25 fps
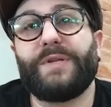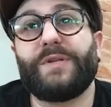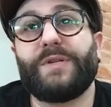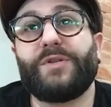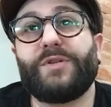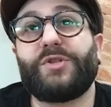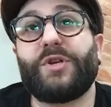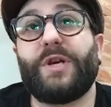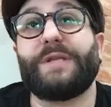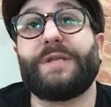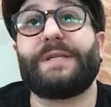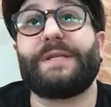So
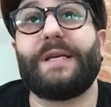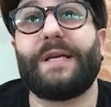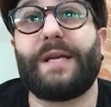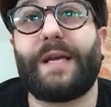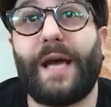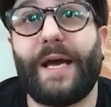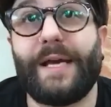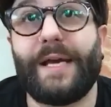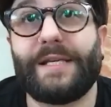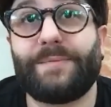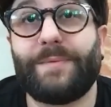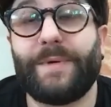just in
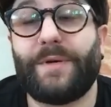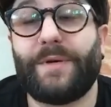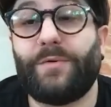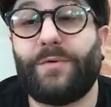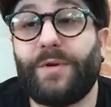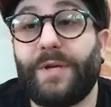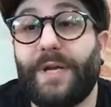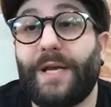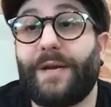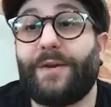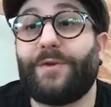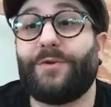case we
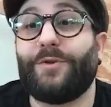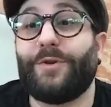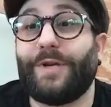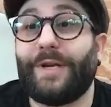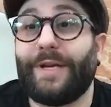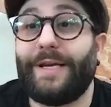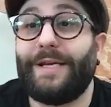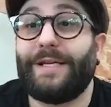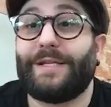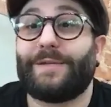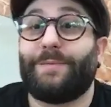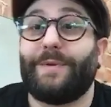couldn't get a new
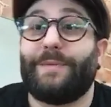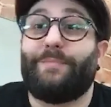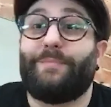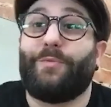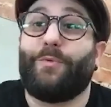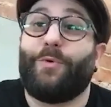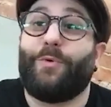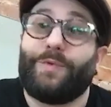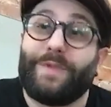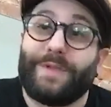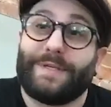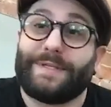lease, we
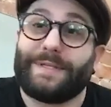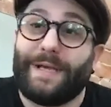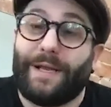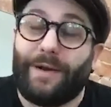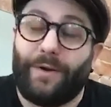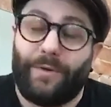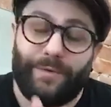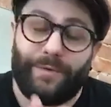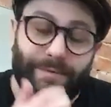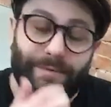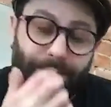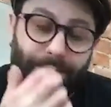bought this
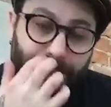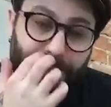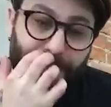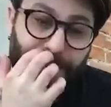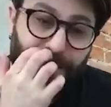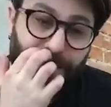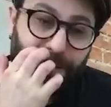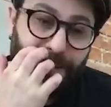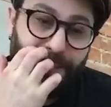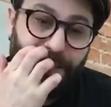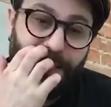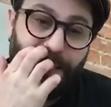salon
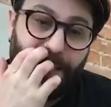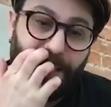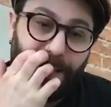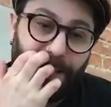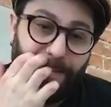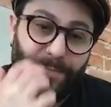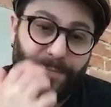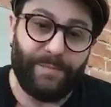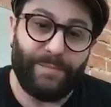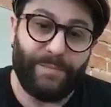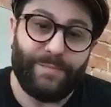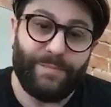
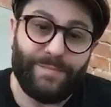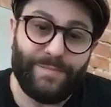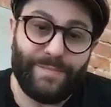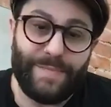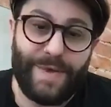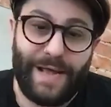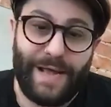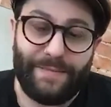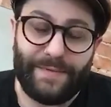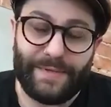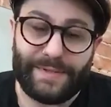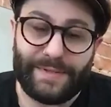
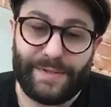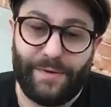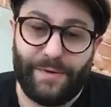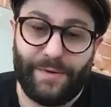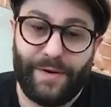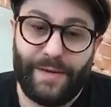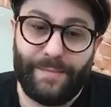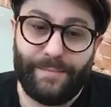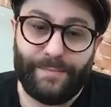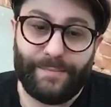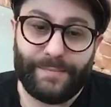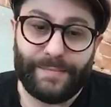at the
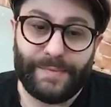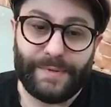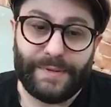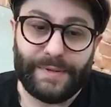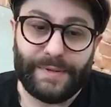time.